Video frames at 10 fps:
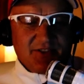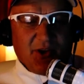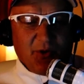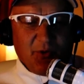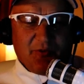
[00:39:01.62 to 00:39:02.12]

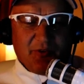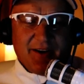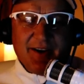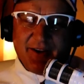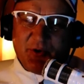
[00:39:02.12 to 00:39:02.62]
all
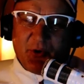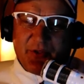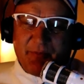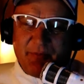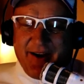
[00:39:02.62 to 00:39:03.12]
over
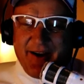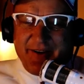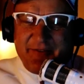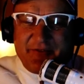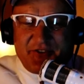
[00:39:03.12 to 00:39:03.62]
North
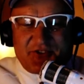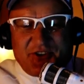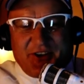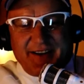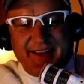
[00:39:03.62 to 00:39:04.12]
America for
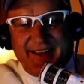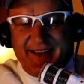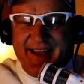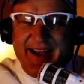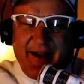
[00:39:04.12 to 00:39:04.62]
sure.
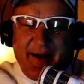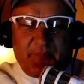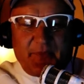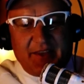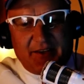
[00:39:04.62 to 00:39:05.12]

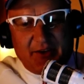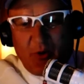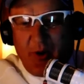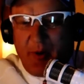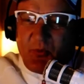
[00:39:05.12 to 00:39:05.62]
You
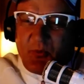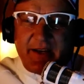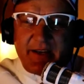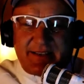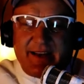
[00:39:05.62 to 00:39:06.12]
grew up in the
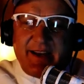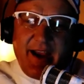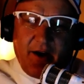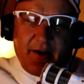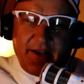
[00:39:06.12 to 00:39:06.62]
Windy
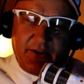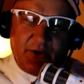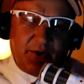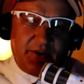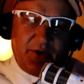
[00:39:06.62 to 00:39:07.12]
City area,
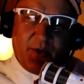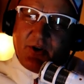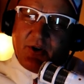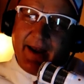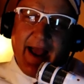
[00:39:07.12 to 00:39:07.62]
Lou. You were a
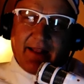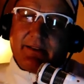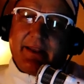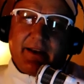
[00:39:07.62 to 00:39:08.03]
great athlete